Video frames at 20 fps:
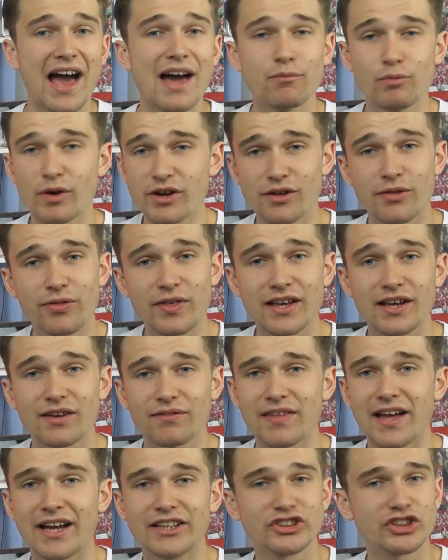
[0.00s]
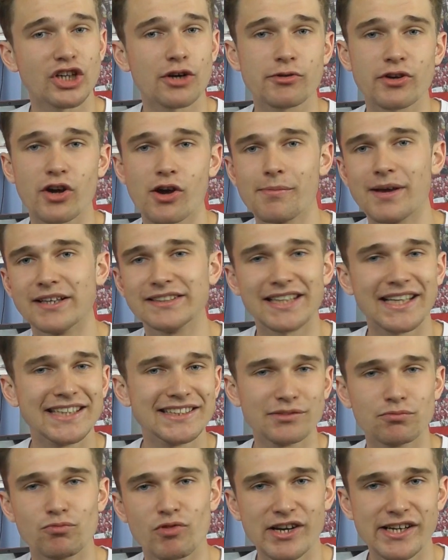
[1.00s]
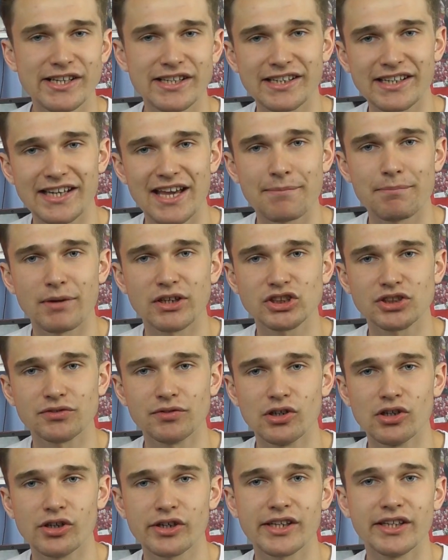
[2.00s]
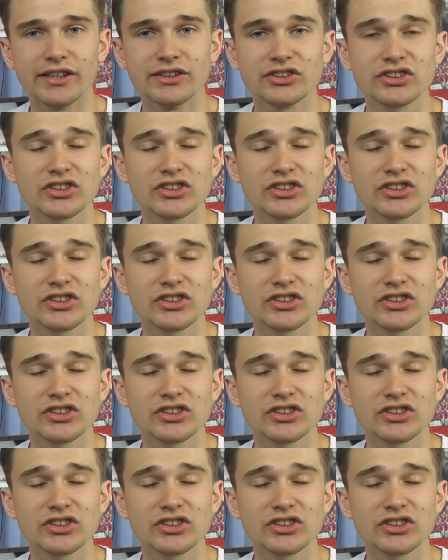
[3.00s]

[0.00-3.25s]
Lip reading: And when you think of that, Joe Gomez isn't really going to get much of a look in.